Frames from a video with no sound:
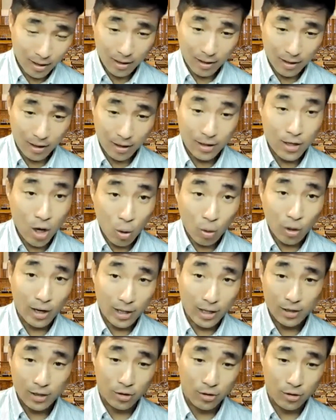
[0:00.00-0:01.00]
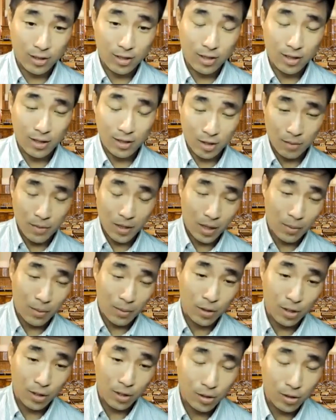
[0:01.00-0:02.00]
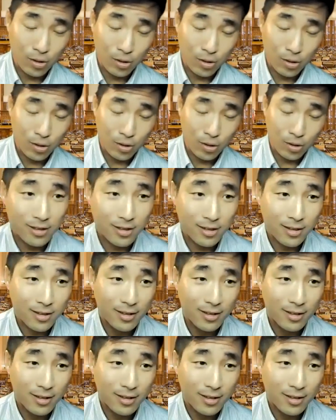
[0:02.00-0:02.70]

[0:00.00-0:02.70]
know our history to be able to do those things.